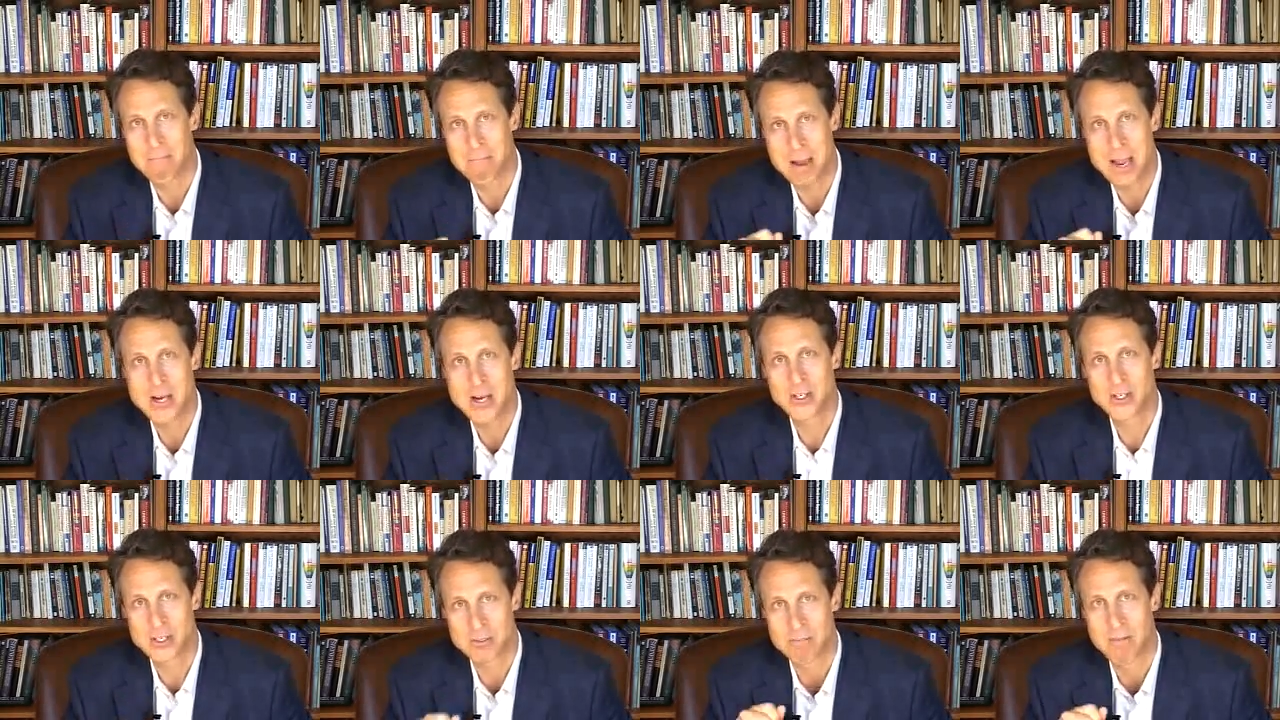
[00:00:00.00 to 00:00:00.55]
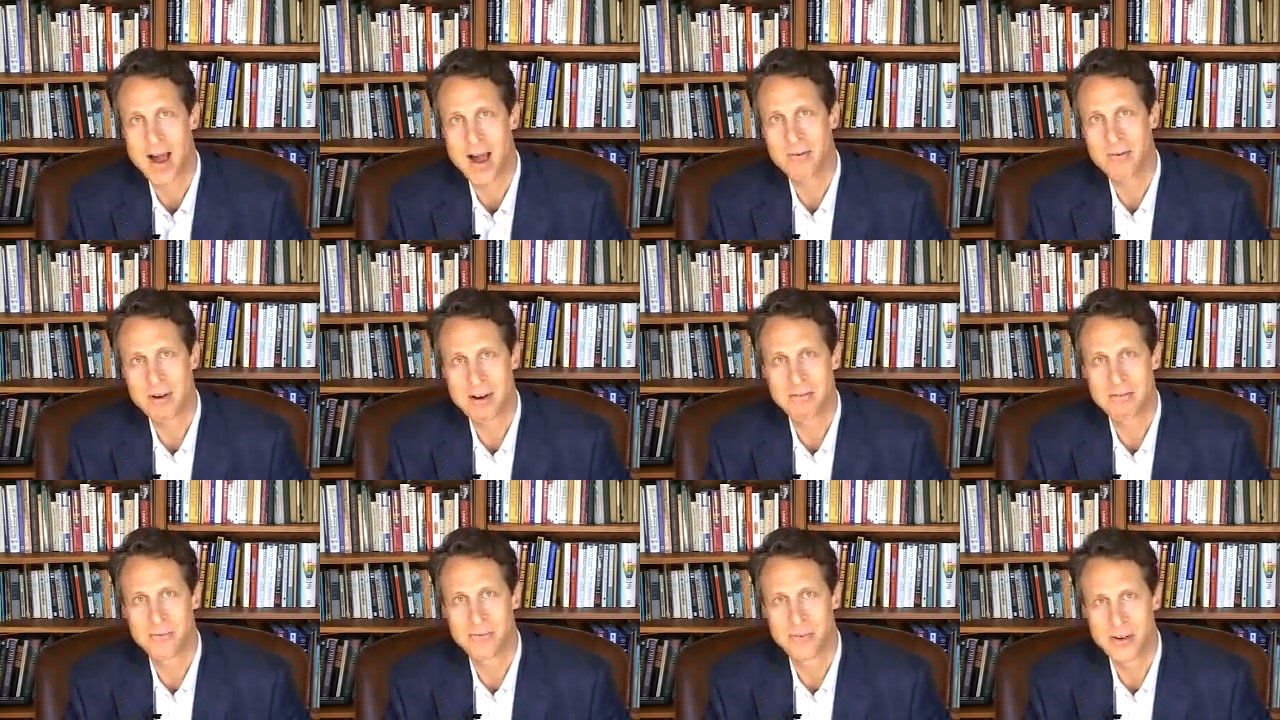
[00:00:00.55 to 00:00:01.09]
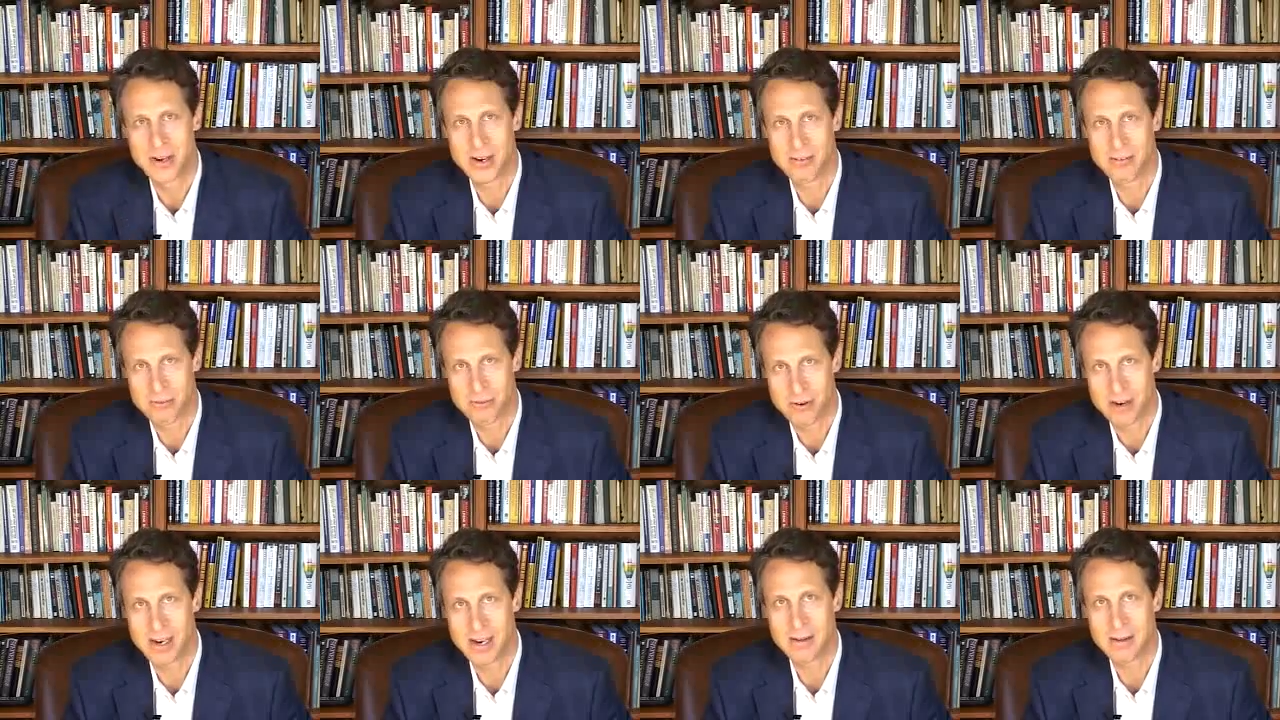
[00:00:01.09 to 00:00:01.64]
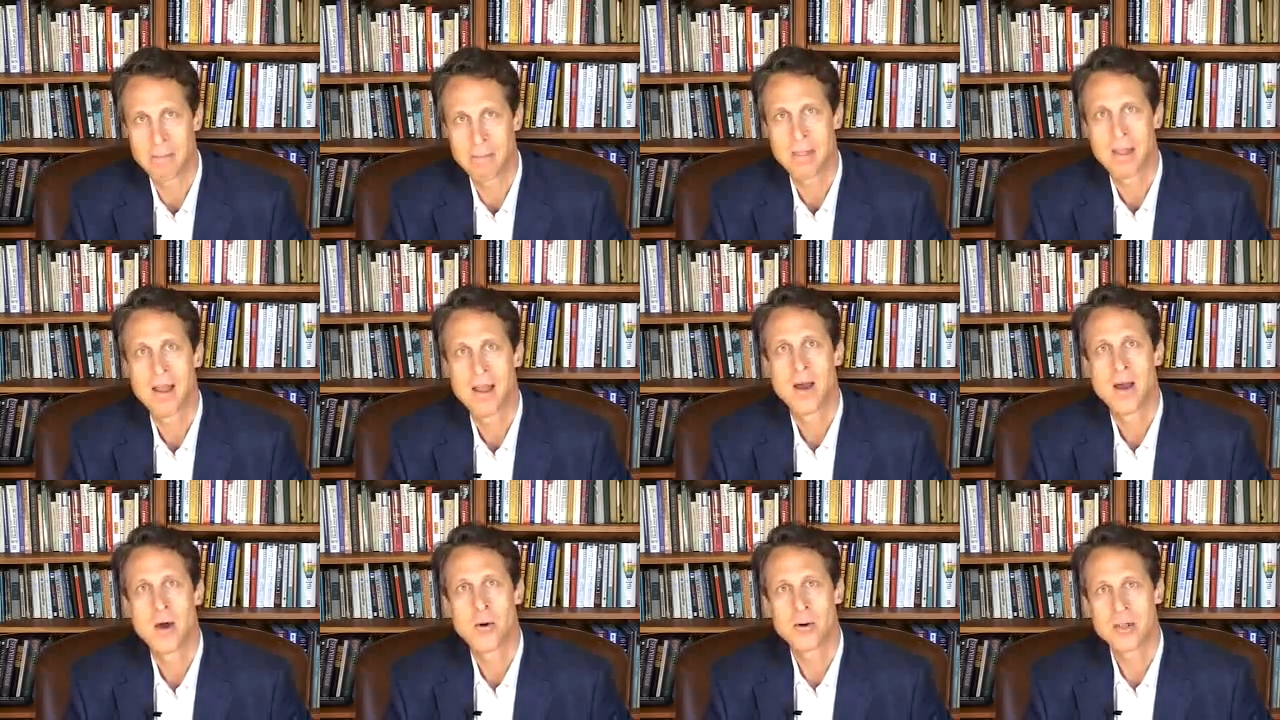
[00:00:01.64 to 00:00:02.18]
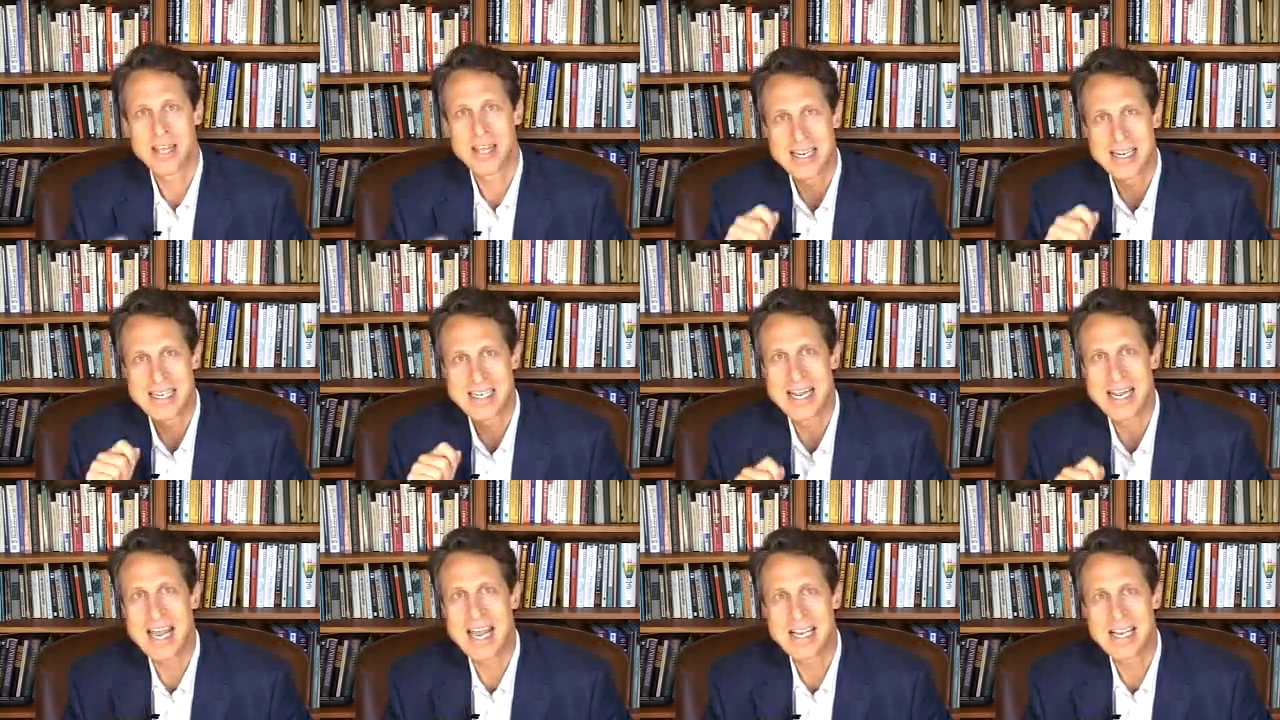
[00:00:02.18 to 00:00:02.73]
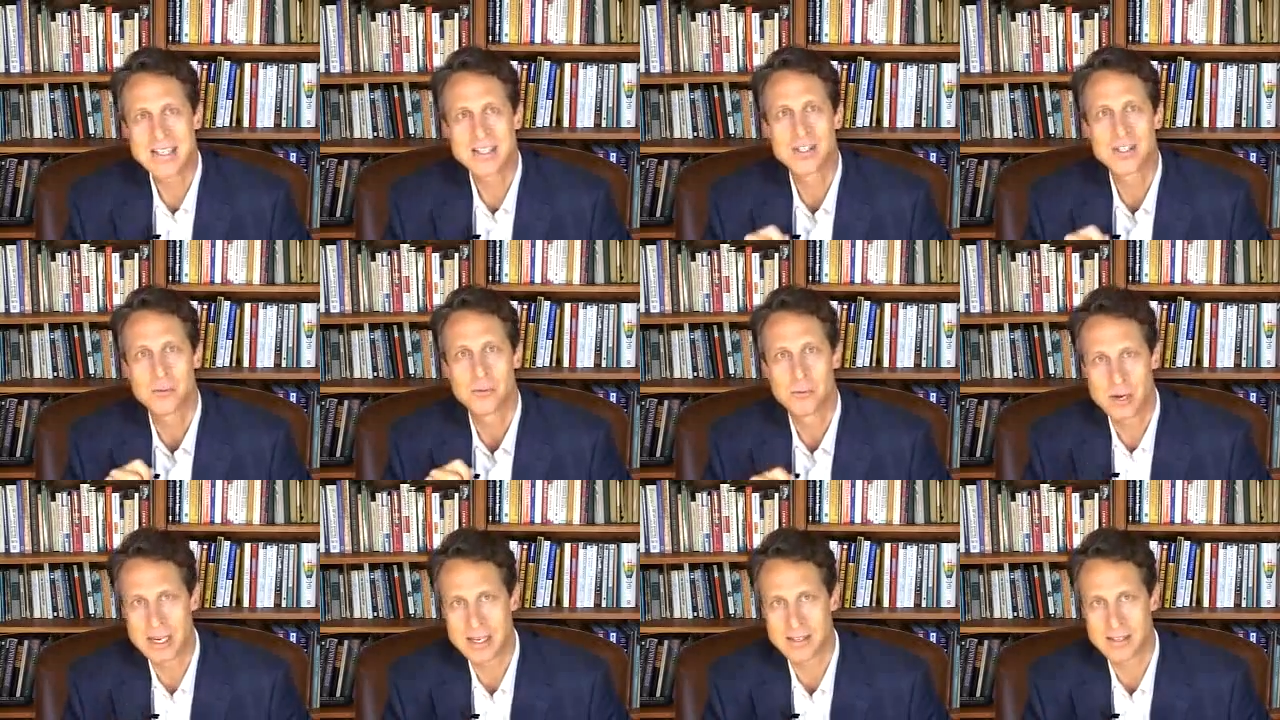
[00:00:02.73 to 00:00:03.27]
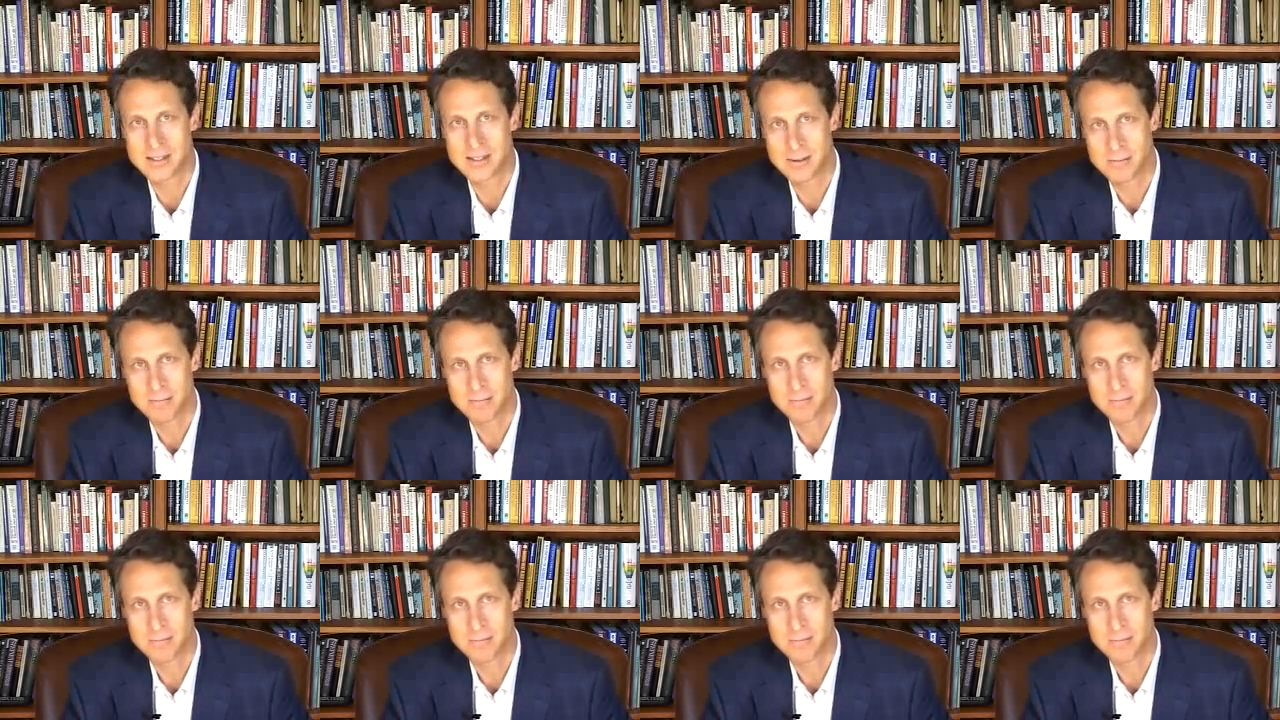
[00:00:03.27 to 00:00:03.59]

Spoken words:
patients migraine-free within days to weeks.